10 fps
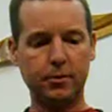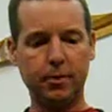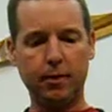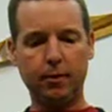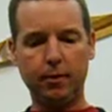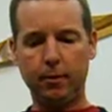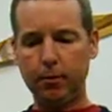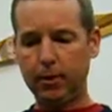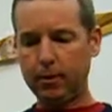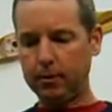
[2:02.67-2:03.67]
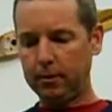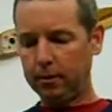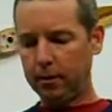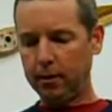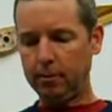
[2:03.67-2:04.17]
that I already built,
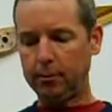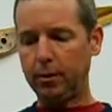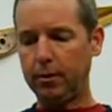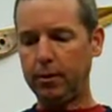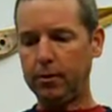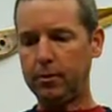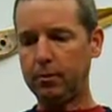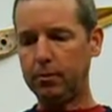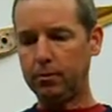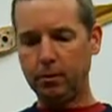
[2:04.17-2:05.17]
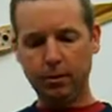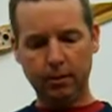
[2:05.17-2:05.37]
already tuned.